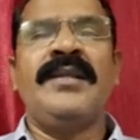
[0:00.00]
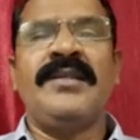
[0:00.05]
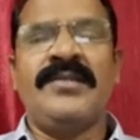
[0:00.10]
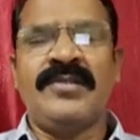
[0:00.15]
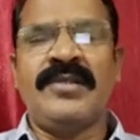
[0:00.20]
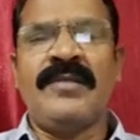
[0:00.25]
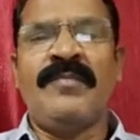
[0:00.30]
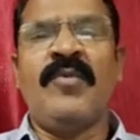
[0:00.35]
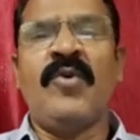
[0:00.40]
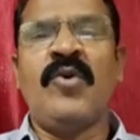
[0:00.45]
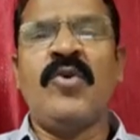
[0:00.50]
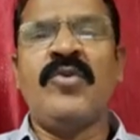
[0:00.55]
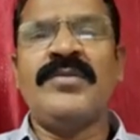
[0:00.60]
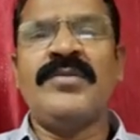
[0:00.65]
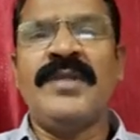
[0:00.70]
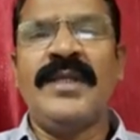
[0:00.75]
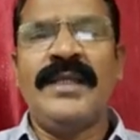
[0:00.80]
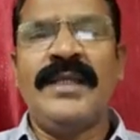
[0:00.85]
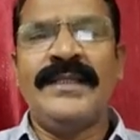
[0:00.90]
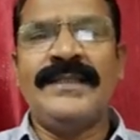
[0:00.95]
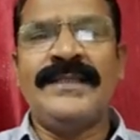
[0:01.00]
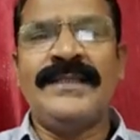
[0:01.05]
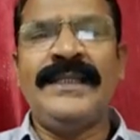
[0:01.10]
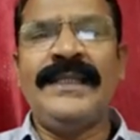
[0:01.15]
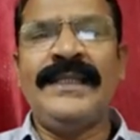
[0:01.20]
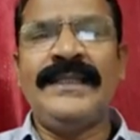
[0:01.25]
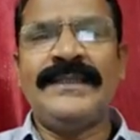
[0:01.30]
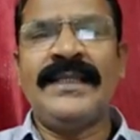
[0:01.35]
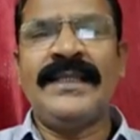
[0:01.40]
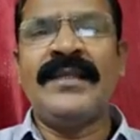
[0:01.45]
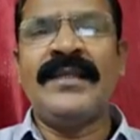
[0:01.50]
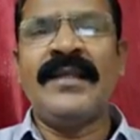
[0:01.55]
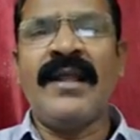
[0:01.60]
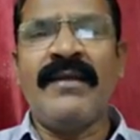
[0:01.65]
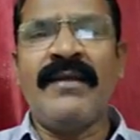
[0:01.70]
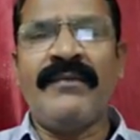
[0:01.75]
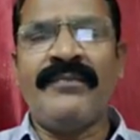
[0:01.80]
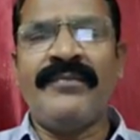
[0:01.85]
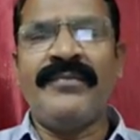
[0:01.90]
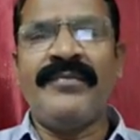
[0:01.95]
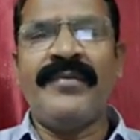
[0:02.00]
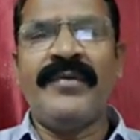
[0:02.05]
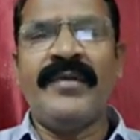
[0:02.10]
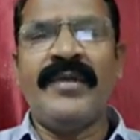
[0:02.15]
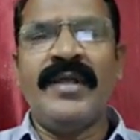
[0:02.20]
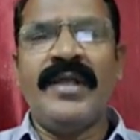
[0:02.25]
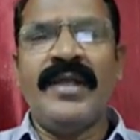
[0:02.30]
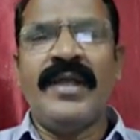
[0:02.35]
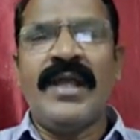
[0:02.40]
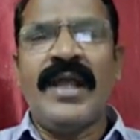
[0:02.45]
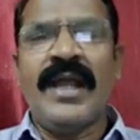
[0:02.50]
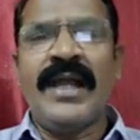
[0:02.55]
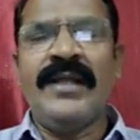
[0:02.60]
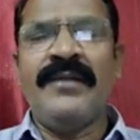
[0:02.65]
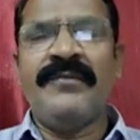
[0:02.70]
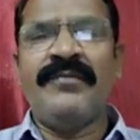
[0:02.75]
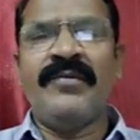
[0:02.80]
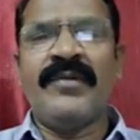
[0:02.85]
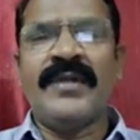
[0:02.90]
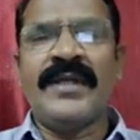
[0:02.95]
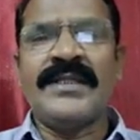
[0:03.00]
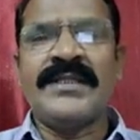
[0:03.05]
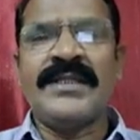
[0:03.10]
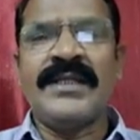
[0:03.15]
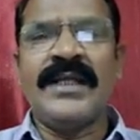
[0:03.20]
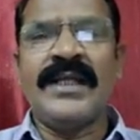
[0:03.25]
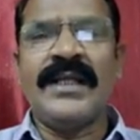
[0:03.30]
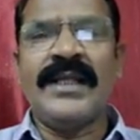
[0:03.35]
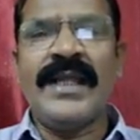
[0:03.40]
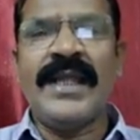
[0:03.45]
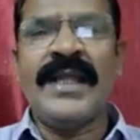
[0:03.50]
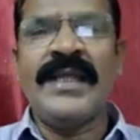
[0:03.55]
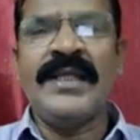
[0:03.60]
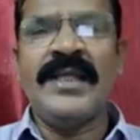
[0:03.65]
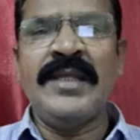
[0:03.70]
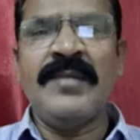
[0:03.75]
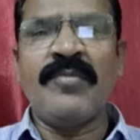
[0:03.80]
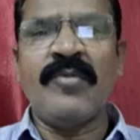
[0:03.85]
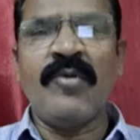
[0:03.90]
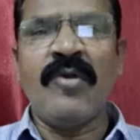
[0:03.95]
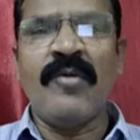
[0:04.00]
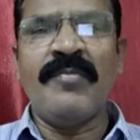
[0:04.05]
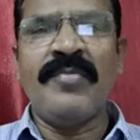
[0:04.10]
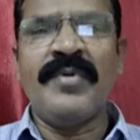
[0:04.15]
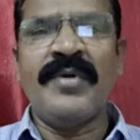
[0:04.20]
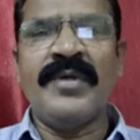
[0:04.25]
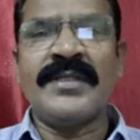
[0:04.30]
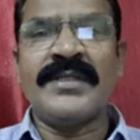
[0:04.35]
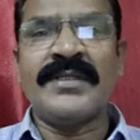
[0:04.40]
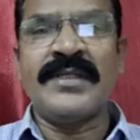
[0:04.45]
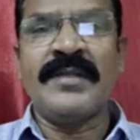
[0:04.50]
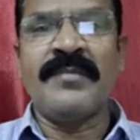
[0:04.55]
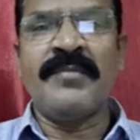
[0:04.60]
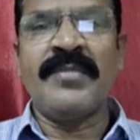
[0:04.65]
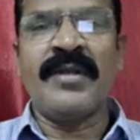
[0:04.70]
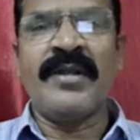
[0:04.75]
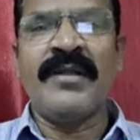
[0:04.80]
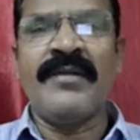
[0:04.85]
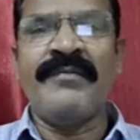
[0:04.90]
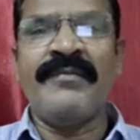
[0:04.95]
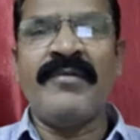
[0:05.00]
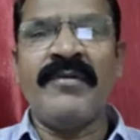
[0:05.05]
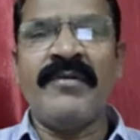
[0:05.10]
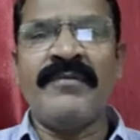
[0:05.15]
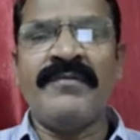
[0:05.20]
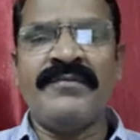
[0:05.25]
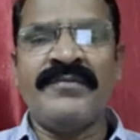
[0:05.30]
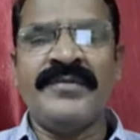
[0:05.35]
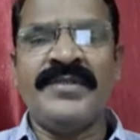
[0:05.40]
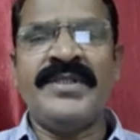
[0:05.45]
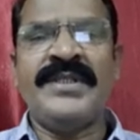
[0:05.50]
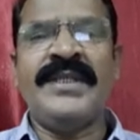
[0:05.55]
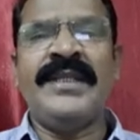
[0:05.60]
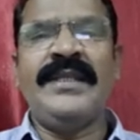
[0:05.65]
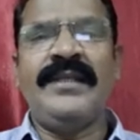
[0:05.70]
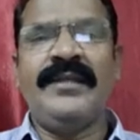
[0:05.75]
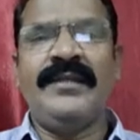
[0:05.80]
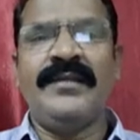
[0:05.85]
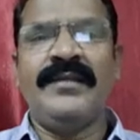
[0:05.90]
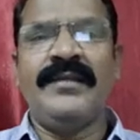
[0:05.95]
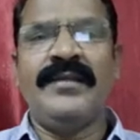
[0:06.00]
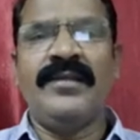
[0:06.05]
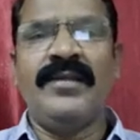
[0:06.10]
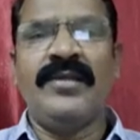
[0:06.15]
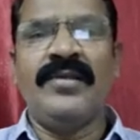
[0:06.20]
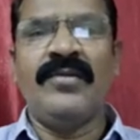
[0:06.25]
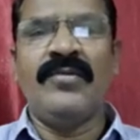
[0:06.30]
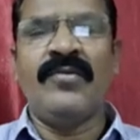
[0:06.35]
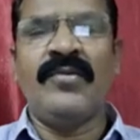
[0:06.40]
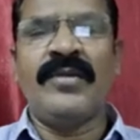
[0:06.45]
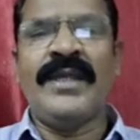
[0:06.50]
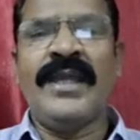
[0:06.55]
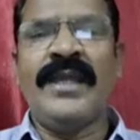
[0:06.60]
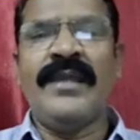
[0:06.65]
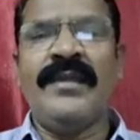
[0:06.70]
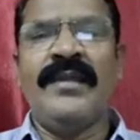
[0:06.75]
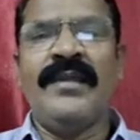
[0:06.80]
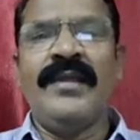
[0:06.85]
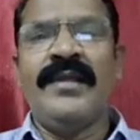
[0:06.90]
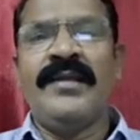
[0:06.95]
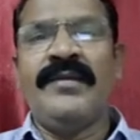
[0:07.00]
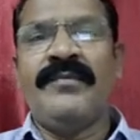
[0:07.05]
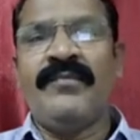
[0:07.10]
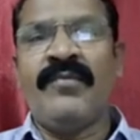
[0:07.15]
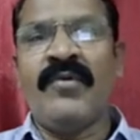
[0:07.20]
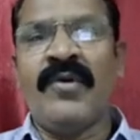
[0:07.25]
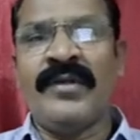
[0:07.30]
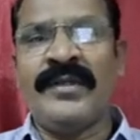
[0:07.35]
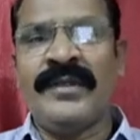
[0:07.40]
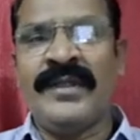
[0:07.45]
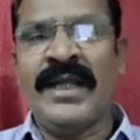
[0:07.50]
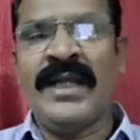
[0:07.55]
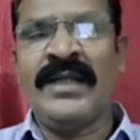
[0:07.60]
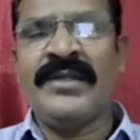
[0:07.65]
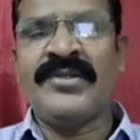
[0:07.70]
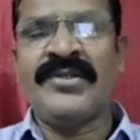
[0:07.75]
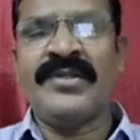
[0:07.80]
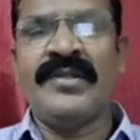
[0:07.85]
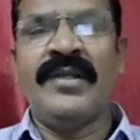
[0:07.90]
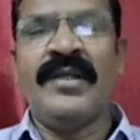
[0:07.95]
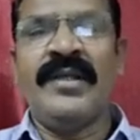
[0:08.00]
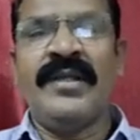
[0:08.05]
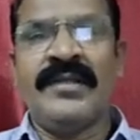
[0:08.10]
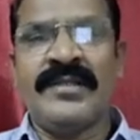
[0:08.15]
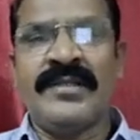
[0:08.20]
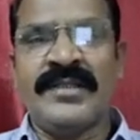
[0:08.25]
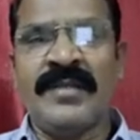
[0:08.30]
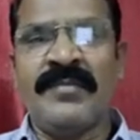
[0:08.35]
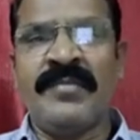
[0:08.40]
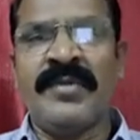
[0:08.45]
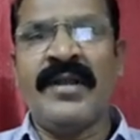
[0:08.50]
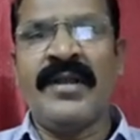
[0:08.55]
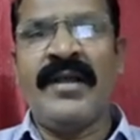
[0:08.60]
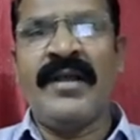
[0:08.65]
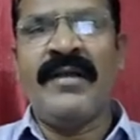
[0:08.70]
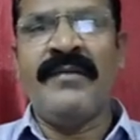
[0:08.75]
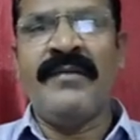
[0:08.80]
Suppose G is a graph, and if you consider any proper subgraph of G, okay, for that subgraph,